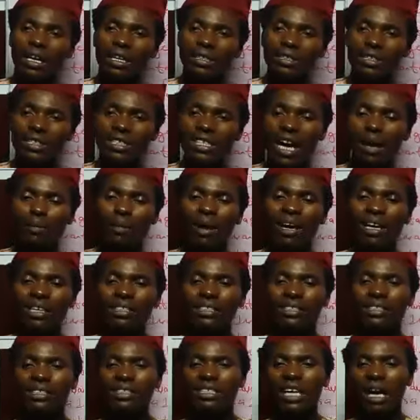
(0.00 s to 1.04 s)

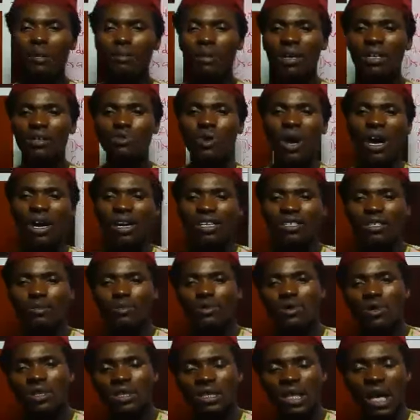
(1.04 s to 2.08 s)
the chairman who are going to
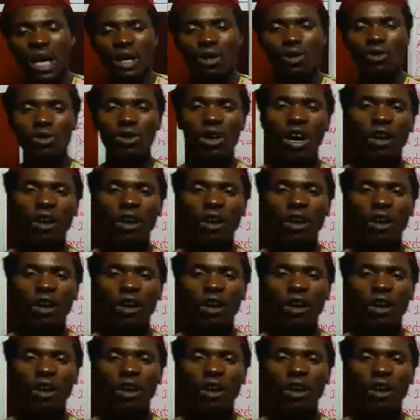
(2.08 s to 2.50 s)
be ruling our local